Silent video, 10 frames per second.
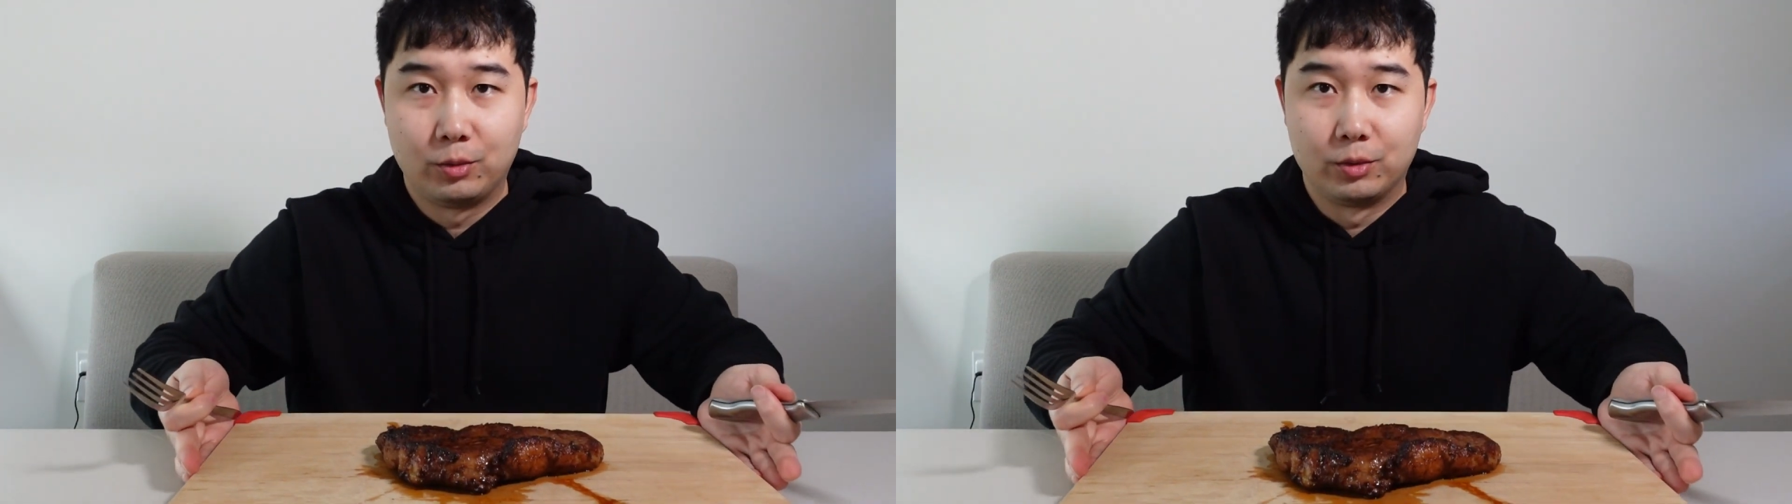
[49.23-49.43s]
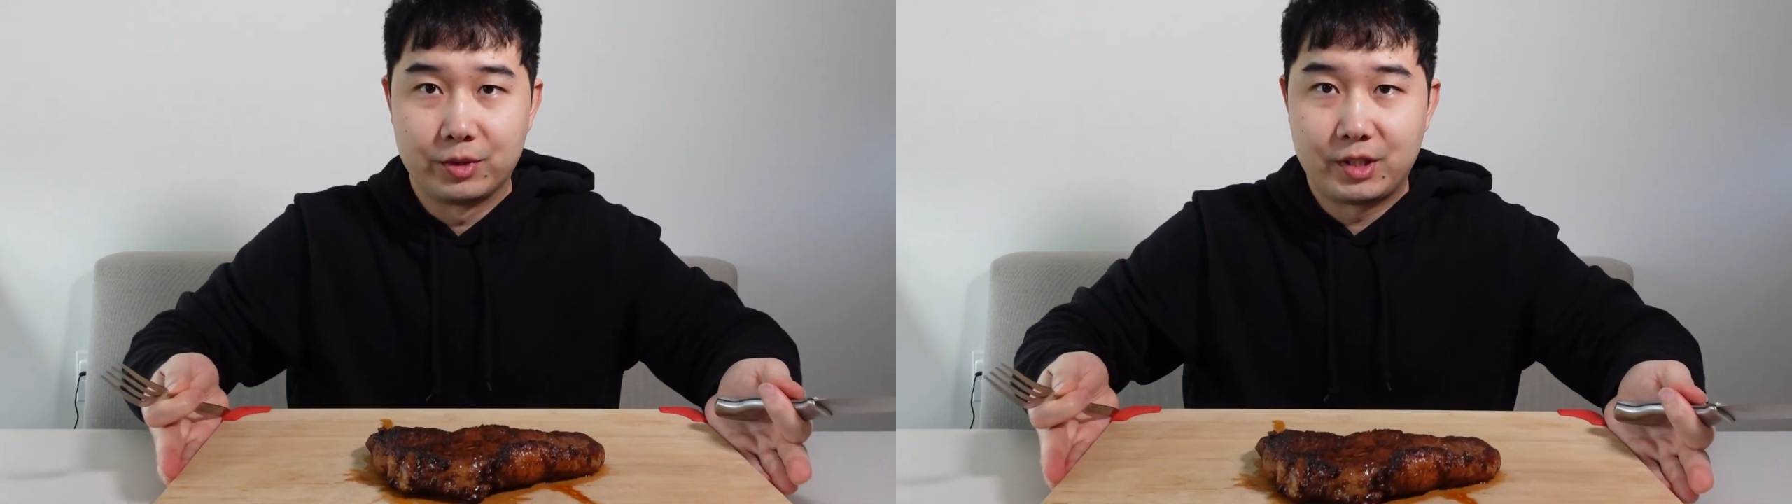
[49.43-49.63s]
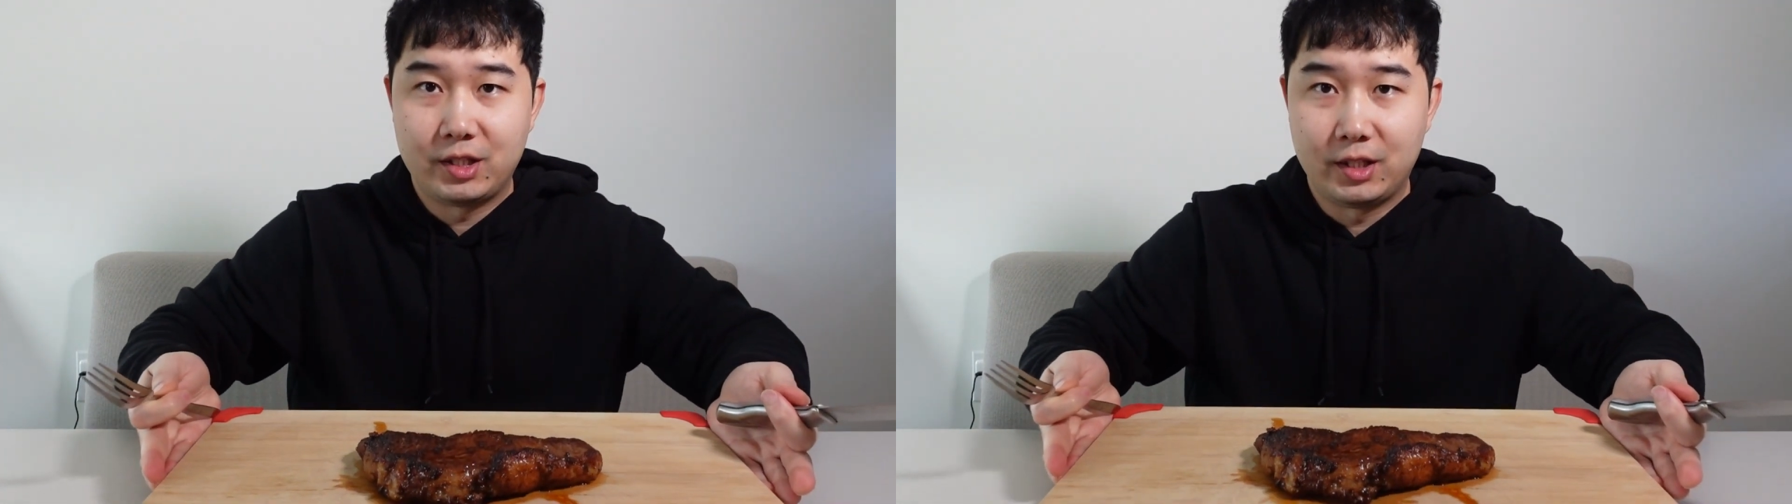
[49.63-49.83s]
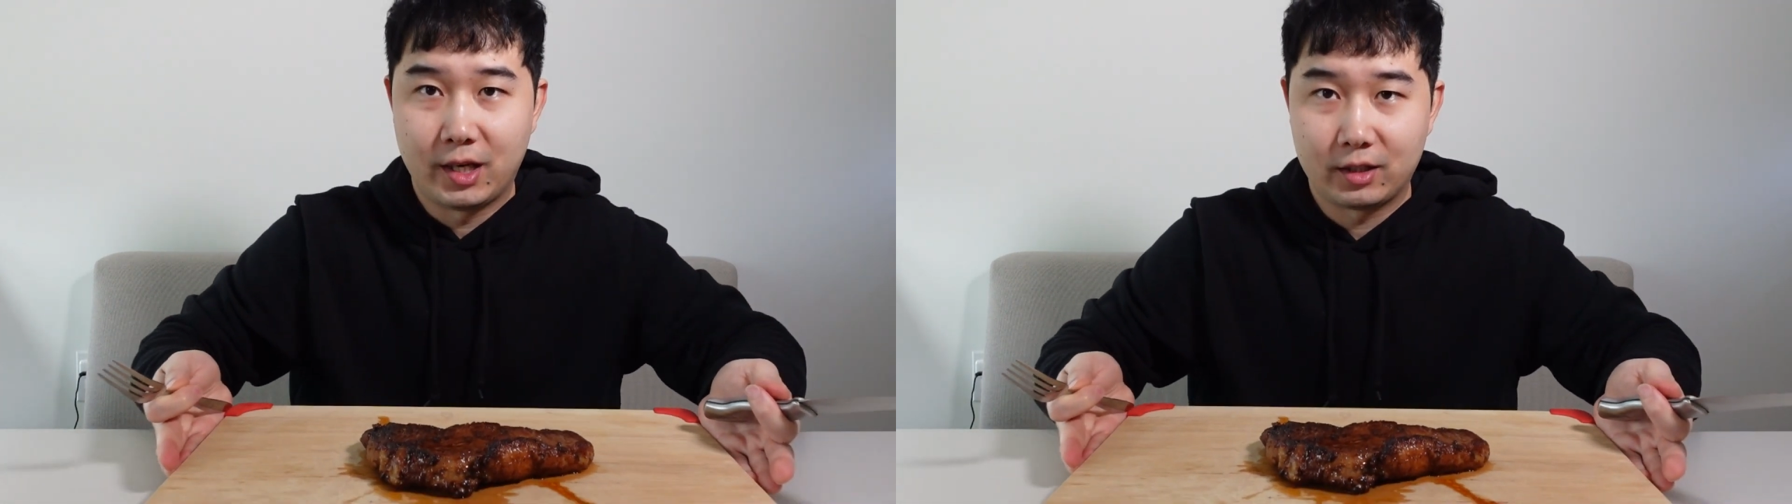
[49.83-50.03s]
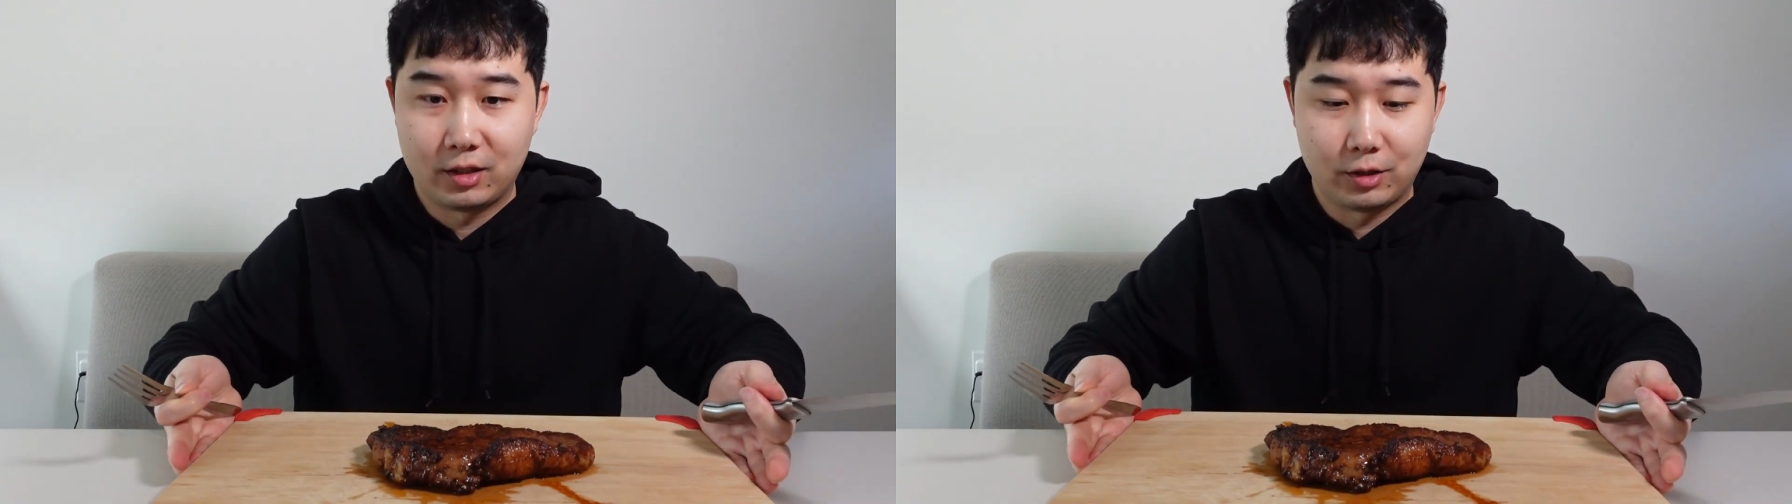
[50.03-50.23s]
we'll see,
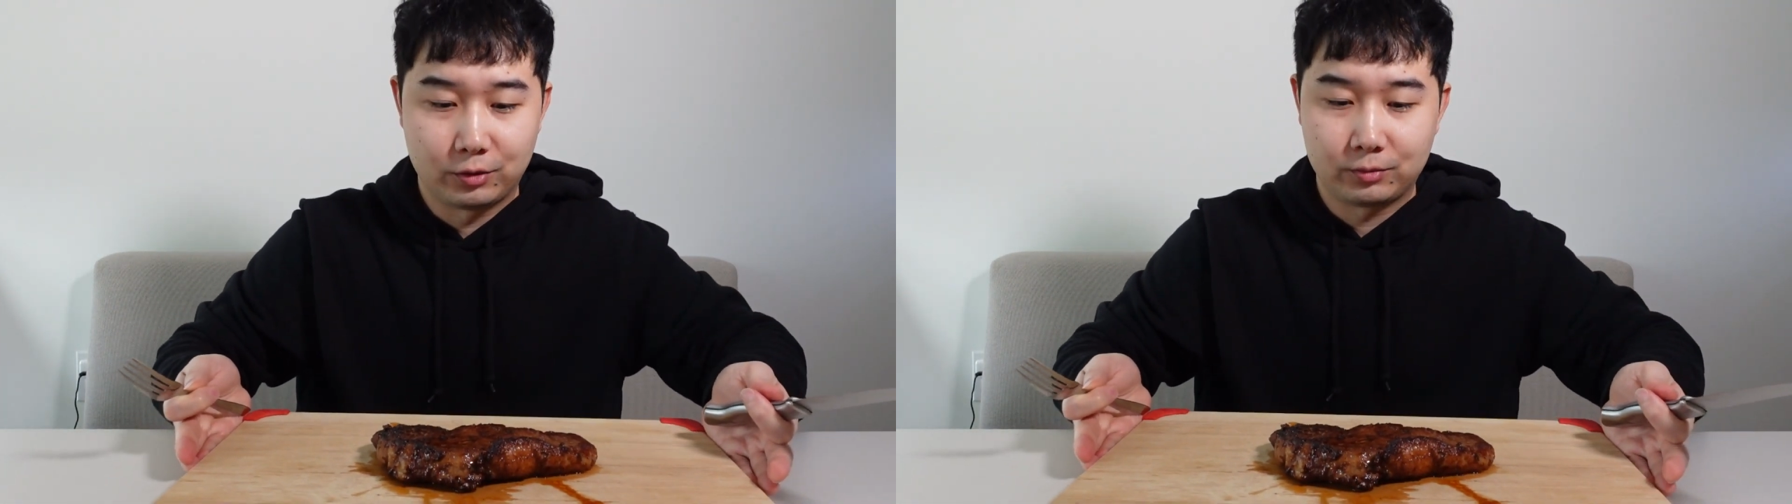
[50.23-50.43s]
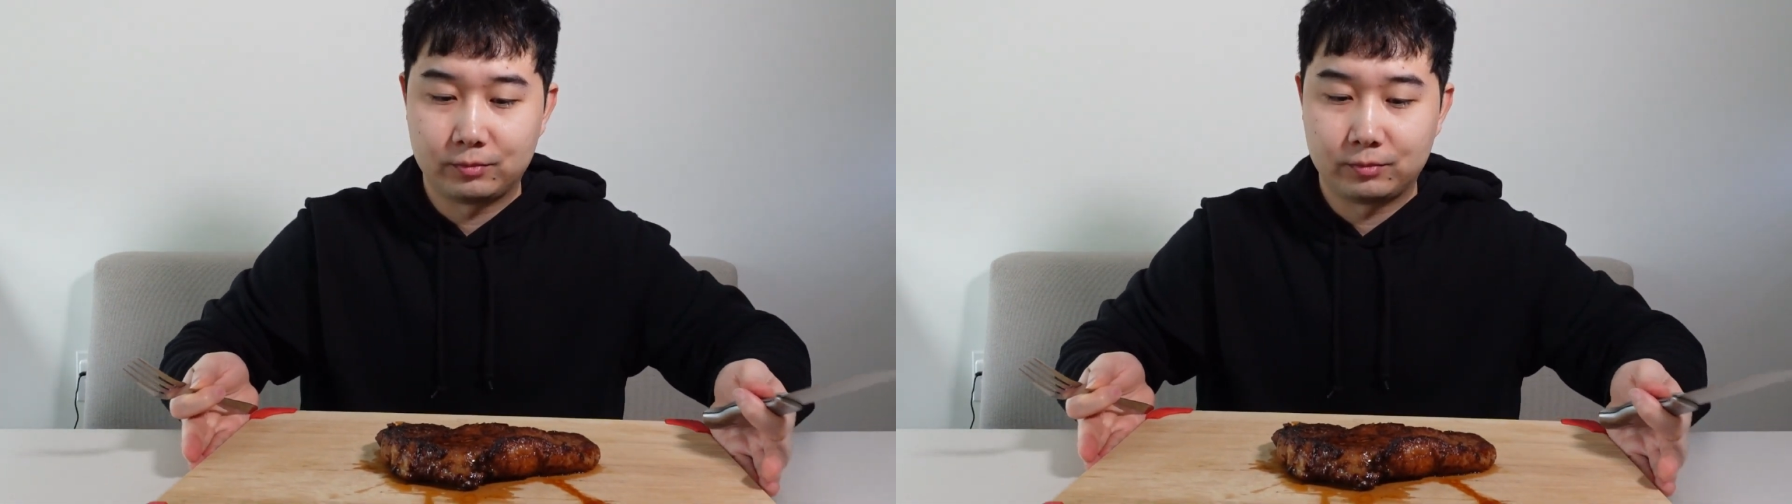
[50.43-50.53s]
I don't know.